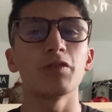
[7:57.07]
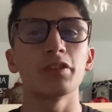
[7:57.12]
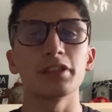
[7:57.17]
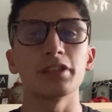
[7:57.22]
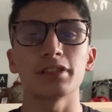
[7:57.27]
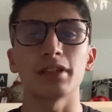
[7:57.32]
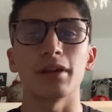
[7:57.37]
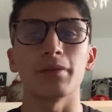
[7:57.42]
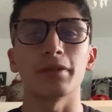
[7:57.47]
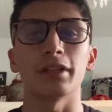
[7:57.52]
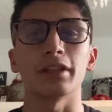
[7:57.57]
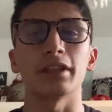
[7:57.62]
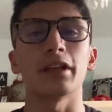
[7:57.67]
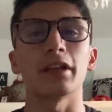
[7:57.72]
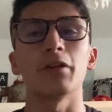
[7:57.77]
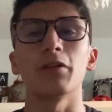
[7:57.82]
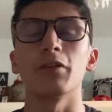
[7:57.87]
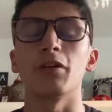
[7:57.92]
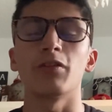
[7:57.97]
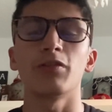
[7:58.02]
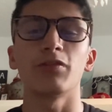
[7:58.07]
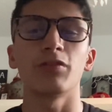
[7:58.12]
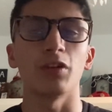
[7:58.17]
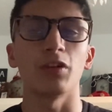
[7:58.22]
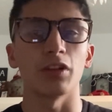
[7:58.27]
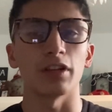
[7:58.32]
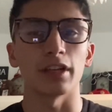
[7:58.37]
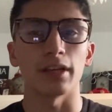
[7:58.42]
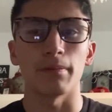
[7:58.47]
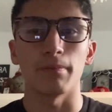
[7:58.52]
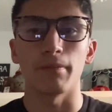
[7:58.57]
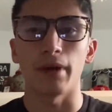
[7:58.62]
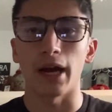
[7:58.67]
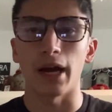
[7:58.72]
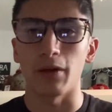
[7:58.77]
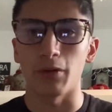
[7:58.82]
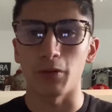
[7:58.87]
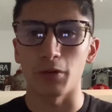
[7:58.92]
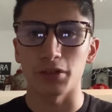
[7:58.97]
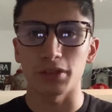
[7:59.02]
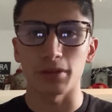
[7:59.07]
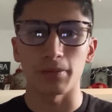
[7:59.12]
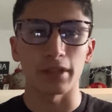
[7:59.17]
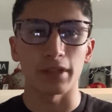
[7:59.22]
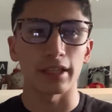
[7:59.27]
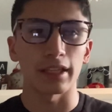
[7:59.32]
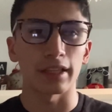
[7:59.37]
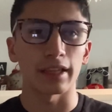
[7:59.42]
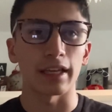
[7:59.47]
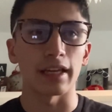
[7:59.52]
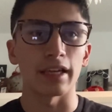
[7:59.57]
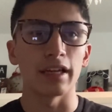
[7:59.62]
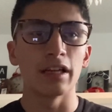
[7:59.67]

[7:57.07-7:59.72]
in something they don't know fully about, or something that they